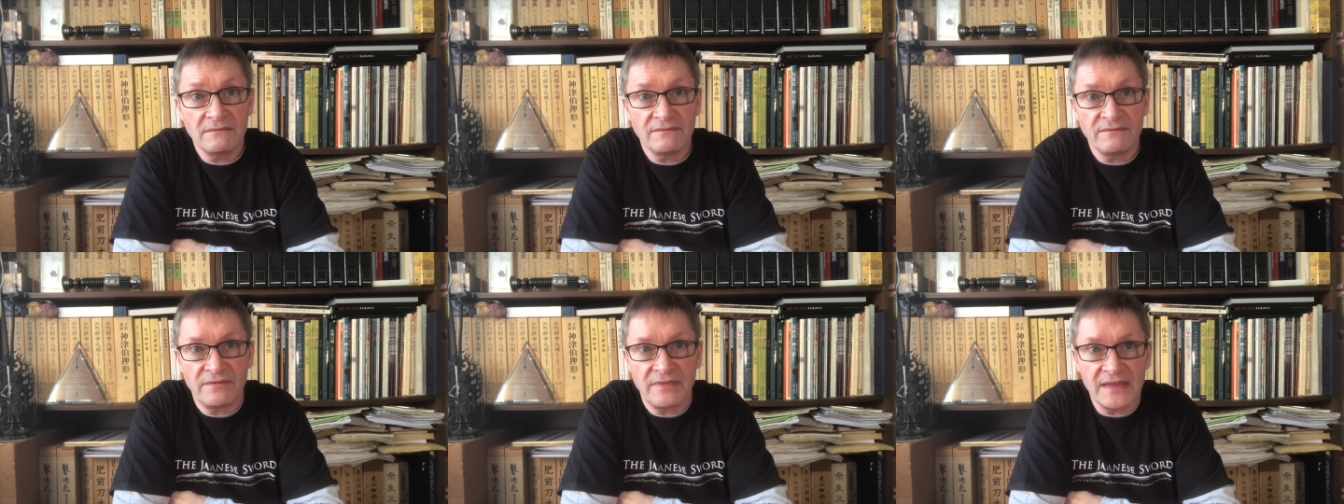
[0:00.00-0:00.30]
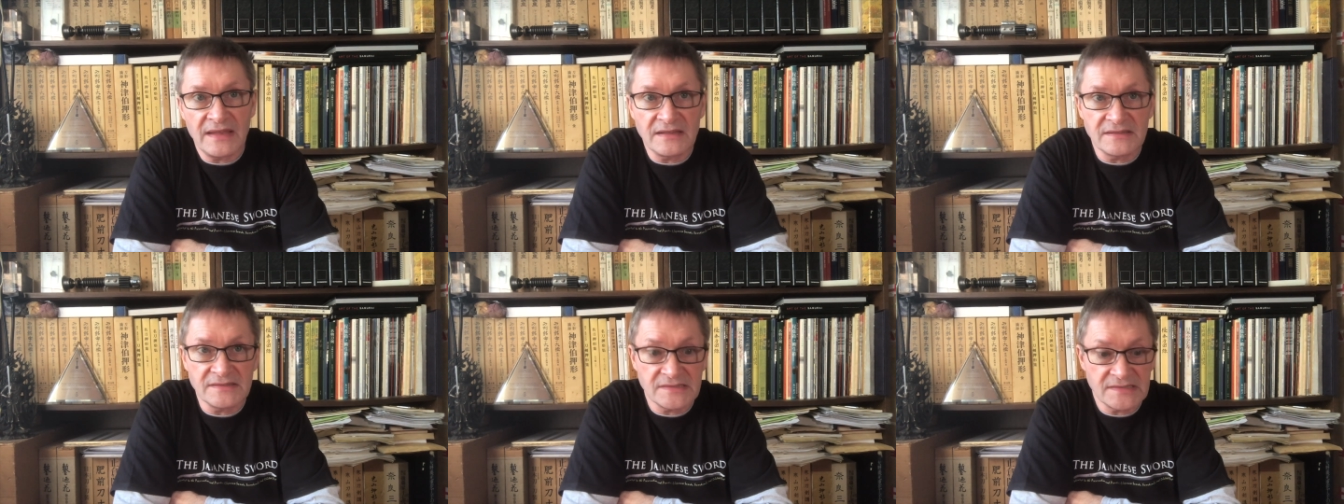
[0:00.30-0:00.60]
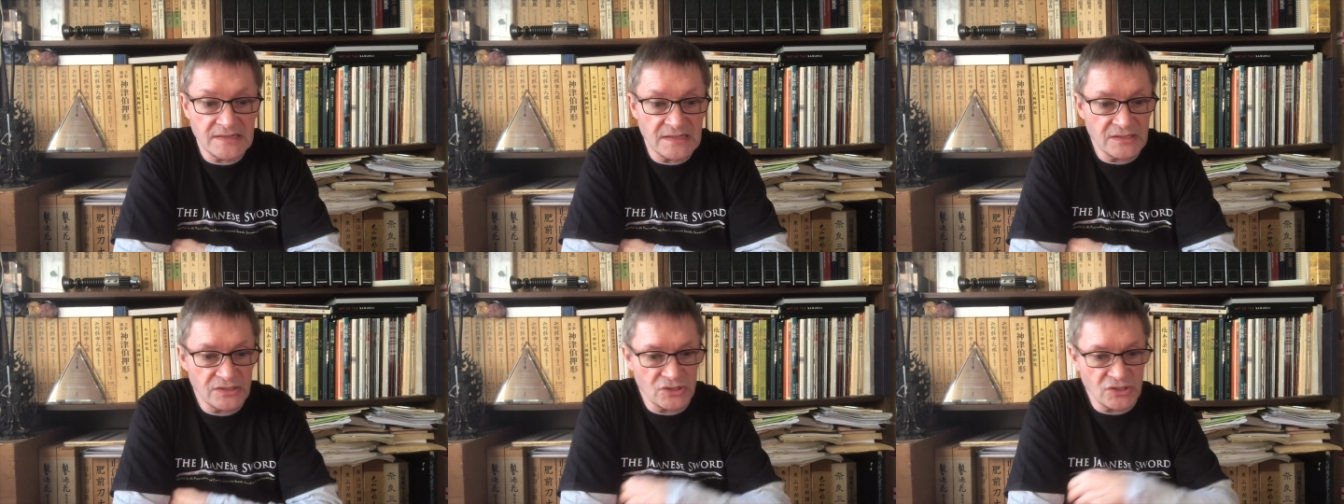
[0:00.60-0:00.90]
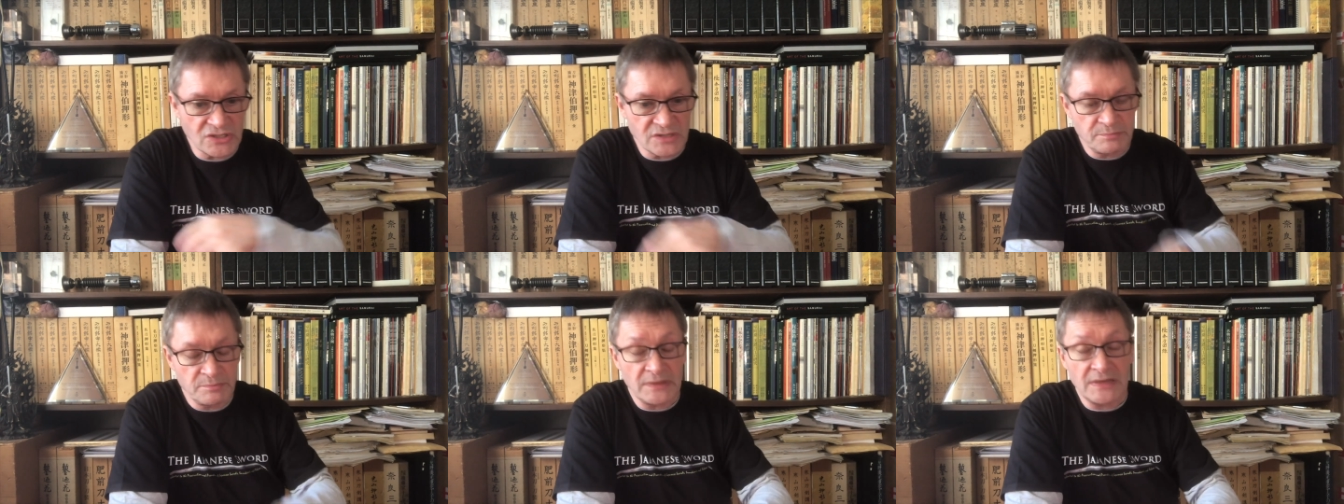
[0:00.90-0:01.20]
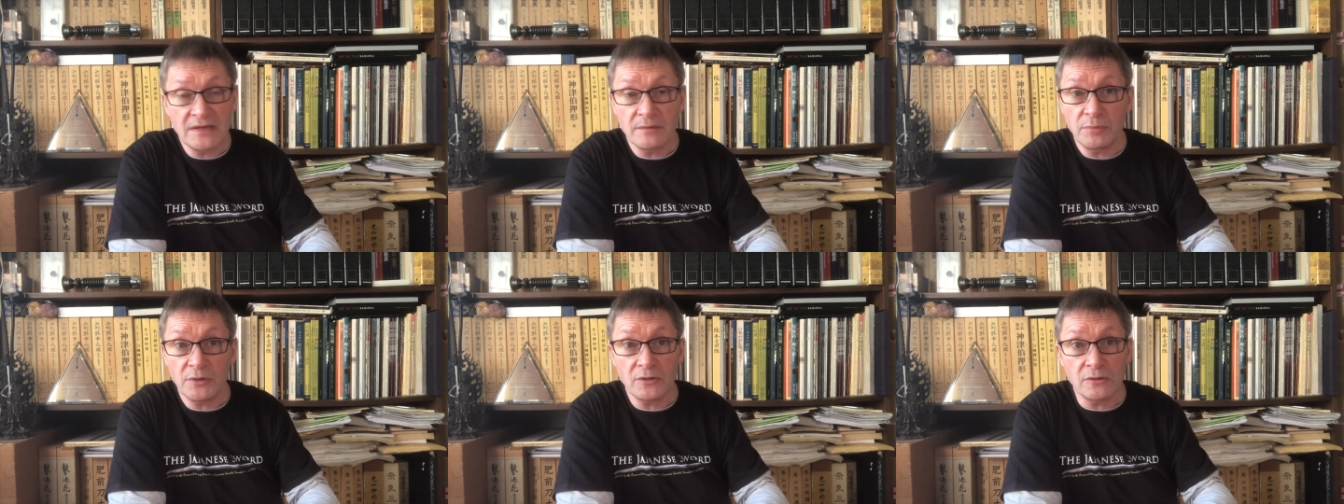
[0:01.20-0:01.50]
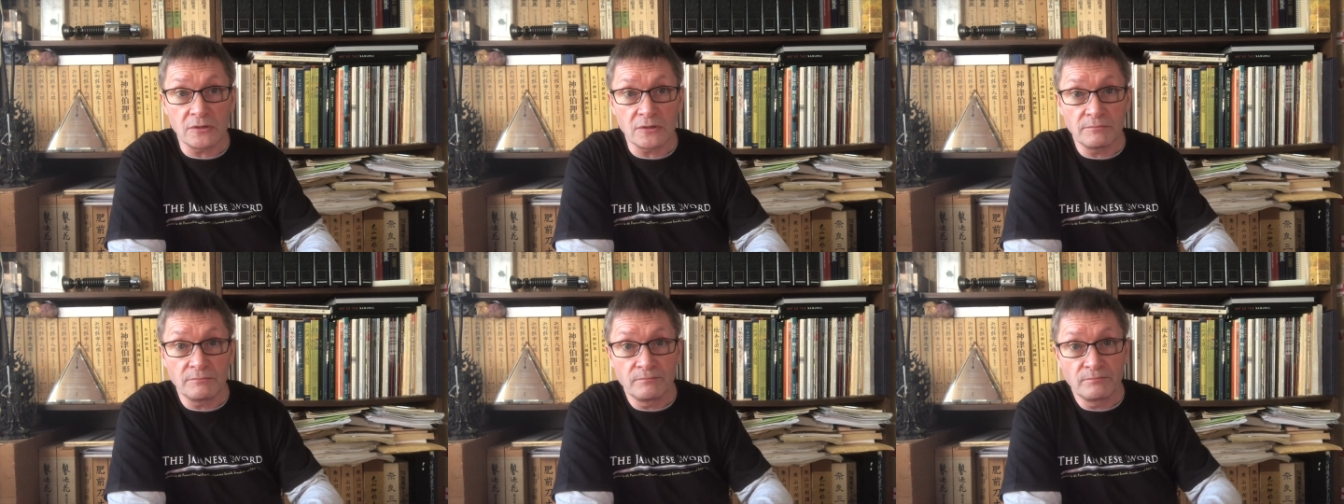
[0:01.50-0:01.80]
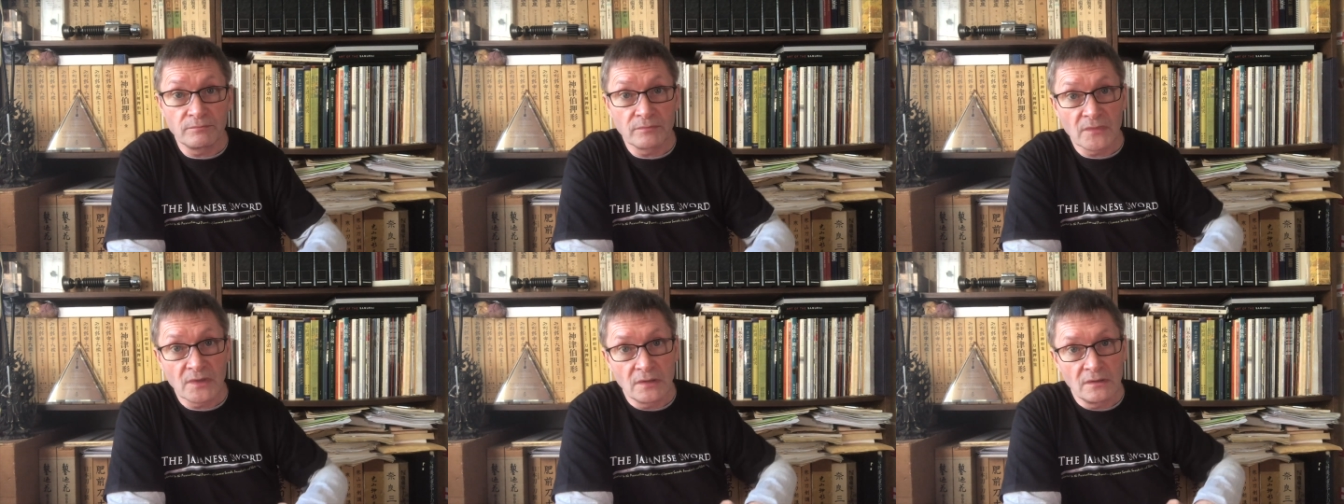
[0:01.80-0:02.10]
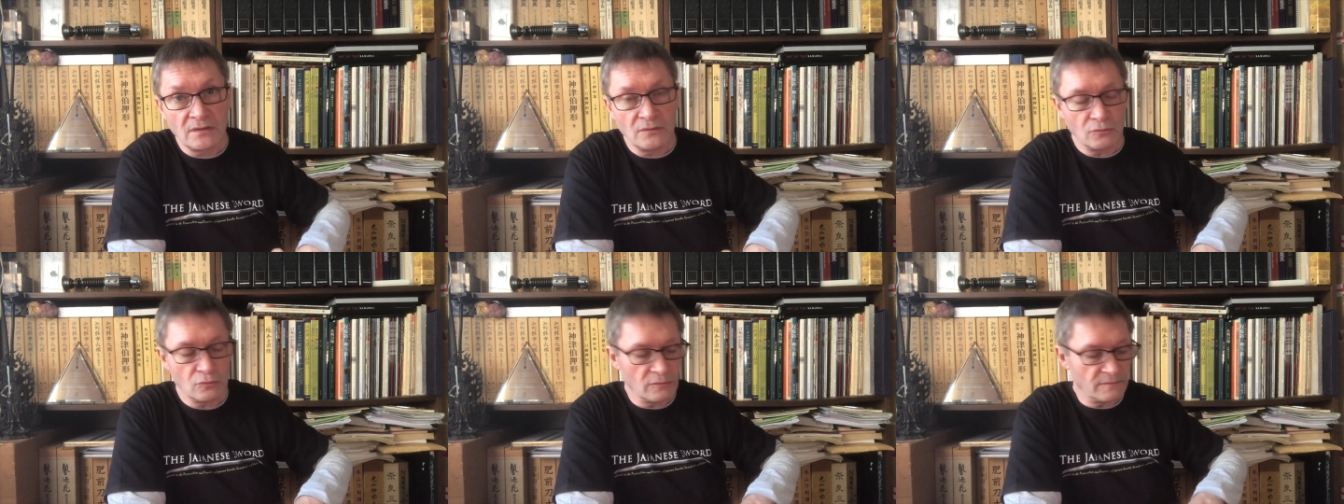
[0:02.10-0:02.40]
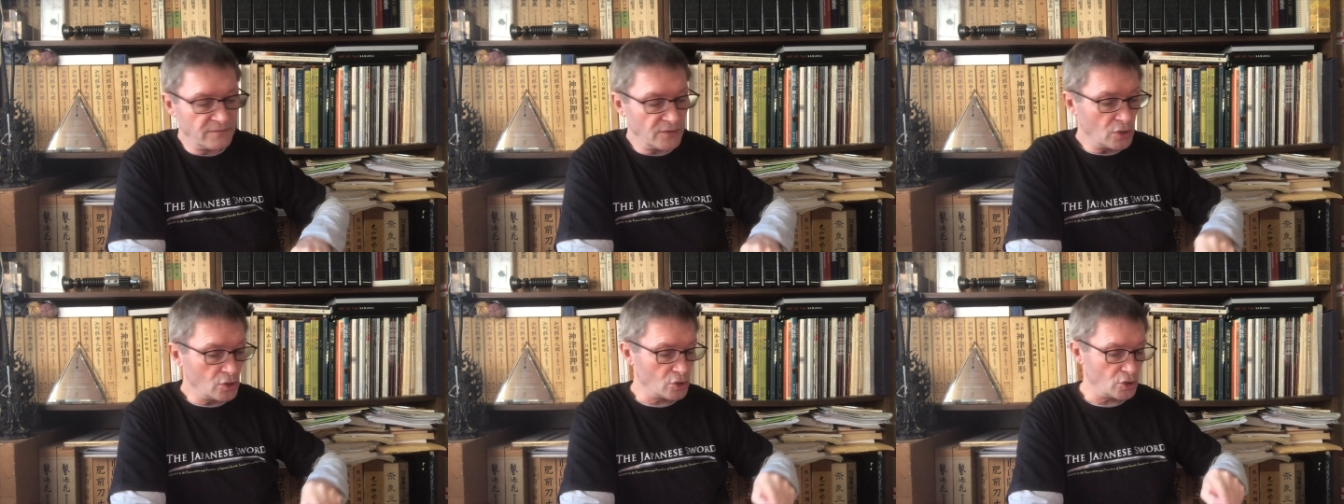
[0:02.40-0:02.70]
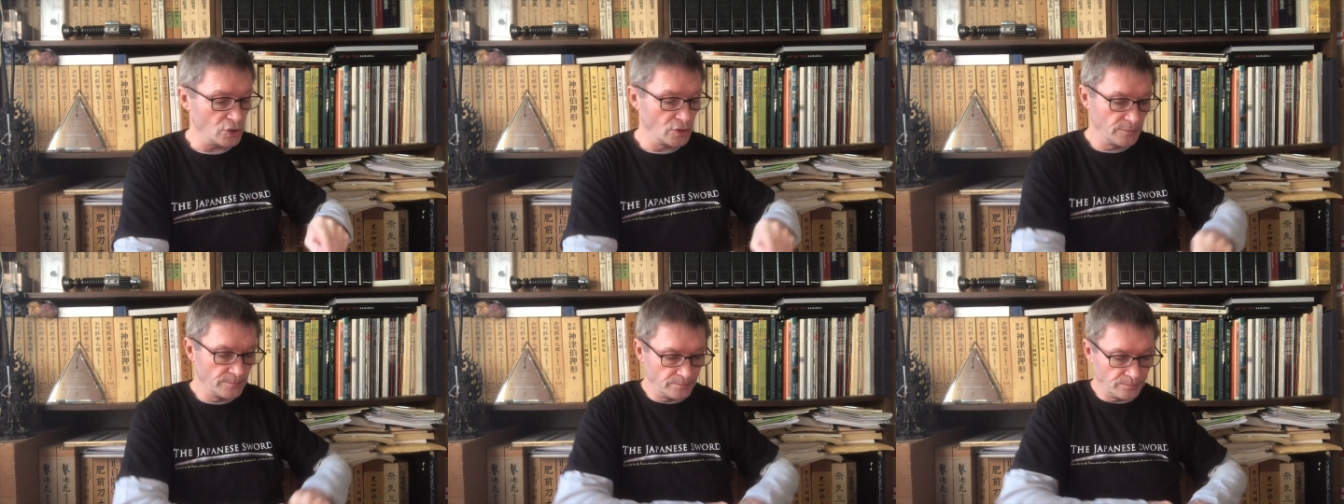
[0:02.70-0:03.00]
things instead of just being a blog or a vlog.